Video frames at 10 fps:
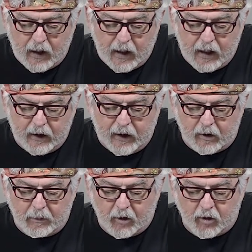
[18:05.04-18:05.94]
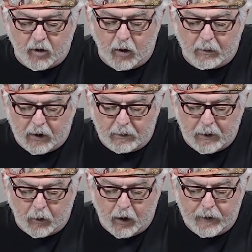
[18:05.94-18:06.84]
I like to make sure I'm going to be
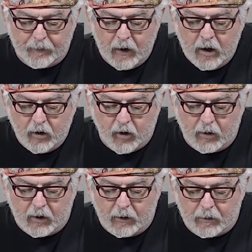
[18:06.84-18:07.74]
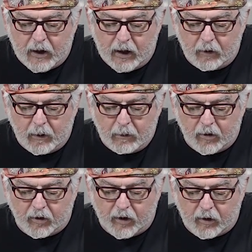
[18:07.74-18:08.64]
right. So I'm going to kind of maybe
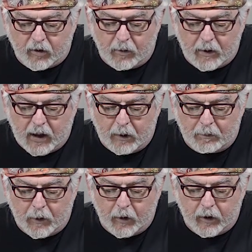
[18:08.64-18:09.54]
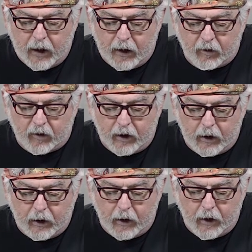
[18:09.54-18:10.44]
stick some kind of bird nest in
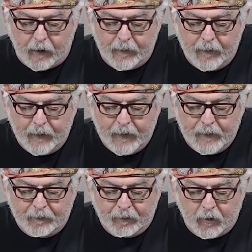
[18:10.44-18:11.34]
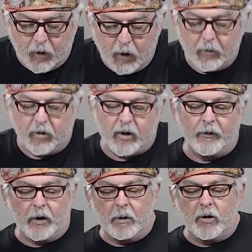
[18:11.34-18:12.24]
here. So I'm just
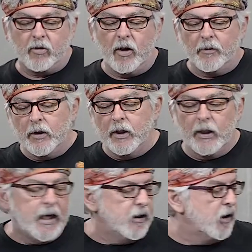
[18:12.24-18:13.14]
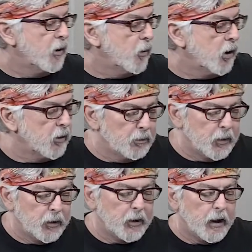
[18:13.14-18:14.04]
giving myself a little idea where I'm going to
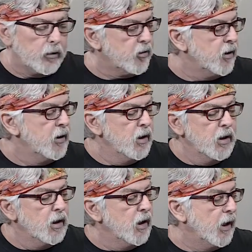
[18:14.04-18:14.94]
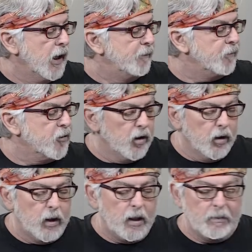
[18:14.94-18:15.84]
put things. All right, so
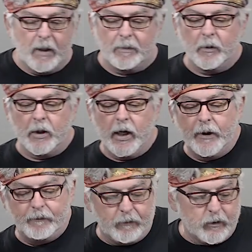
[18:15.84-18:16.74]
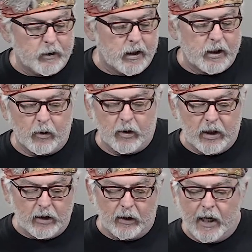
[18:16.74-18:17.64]
I'm happy with that. I don't
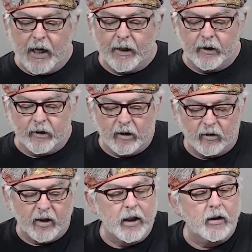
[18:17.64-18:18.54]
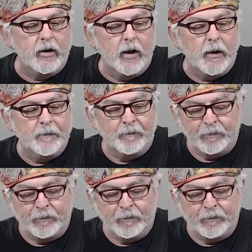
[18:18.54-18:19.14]
need a lot of detail here.